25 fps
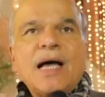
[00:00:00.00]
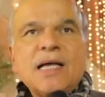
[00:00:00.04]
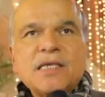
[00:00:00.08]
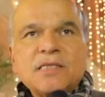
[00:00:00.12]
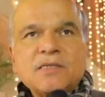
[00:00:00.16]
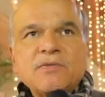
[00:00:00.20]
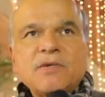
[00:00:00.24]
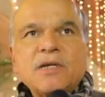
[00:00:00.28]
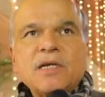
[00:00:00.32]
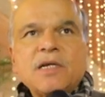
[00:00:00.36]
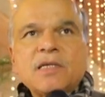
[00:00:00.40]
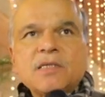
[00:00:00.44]

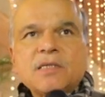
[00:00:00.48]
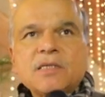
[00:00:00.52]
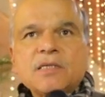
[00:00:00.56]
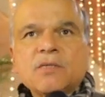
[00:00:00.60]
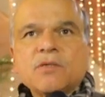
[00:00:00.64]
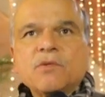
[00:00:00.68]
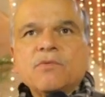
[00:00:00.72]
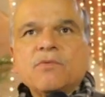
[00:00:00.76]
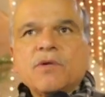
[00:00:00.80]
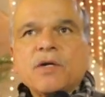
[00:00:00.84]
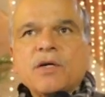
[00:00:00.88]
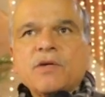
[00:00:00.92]
as well
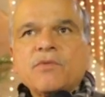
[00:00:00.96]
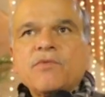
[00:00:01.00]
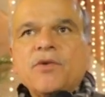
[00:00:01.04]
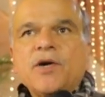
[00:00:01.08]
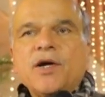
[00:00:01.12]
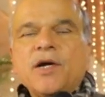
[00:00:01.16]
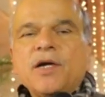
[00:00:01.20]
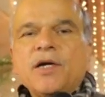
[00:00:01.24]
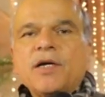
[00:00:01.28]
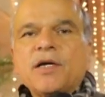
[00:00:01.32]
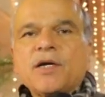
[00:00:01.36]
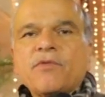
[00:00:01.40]
as to work
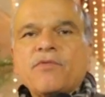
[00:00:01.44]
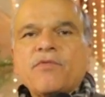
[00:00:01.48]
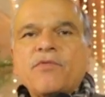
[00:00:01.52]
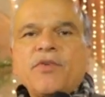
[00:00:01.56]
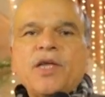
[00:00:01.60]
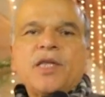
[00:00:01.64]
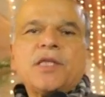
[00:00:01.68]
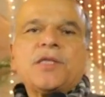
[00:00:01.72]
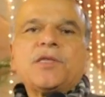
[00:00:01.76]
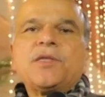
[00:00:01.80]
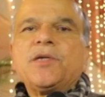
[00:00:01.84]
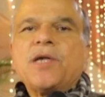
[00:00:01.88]
for
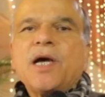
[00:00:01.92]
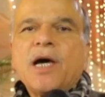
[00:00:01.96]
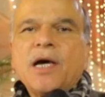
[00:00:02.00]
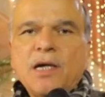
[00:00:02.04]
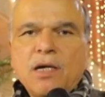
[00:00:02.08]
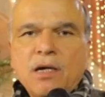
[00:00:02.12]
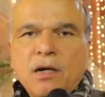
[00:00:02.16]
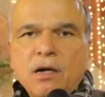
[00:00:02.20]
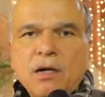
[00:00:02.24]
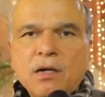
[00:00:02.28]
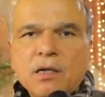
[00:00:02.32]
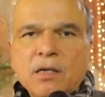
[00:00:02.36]
interfaith
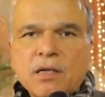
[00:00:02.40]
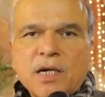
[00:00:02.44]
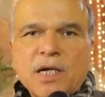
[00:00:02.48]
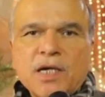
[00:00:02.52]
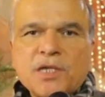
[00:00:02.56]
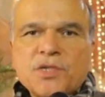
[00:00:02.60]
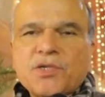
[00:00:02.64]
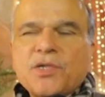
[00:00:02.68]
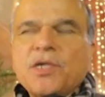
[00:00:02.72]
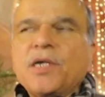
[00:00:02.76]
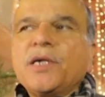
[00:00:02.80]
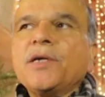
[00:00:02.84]
dialogue,
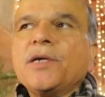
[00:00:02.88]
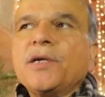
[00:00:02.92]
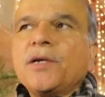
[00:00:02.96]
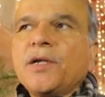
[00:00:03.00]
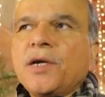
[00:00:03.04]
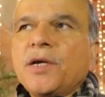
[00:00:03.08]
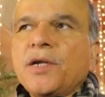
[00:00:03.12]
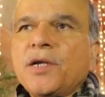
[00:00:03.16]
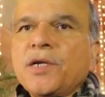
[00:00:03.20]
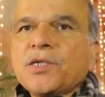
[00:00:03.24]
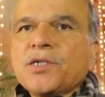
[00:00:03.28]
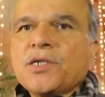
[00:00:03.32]
national
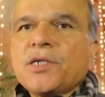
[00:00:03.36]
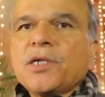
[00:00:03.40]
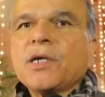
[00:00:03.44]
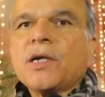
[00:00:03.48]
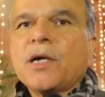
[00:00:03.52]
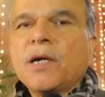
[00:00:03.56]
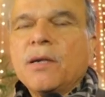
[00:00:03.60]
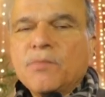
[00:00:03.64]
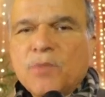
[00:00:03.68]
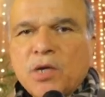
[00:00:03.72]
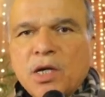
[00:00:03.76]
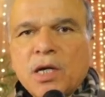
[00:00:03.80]

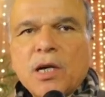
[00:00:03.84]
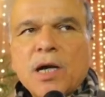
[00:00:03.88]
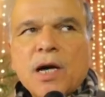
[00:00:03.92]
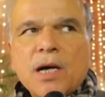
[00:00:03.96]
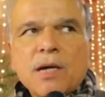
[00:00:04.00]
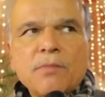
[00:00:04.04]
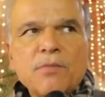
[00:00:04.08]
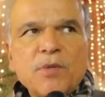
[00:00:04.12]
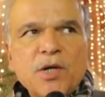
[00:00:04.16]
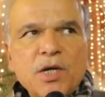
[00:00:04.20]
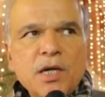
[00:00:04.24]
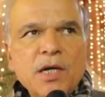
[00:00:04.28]
integration, communal
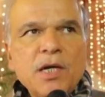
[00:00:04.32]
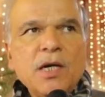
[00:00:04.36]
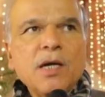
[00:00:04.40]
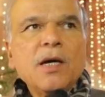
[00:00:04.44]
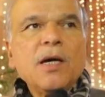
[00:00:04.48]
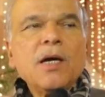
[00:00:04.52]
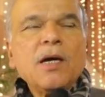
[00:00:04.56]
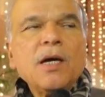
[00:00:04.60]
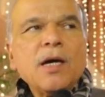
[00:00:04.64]
harmony,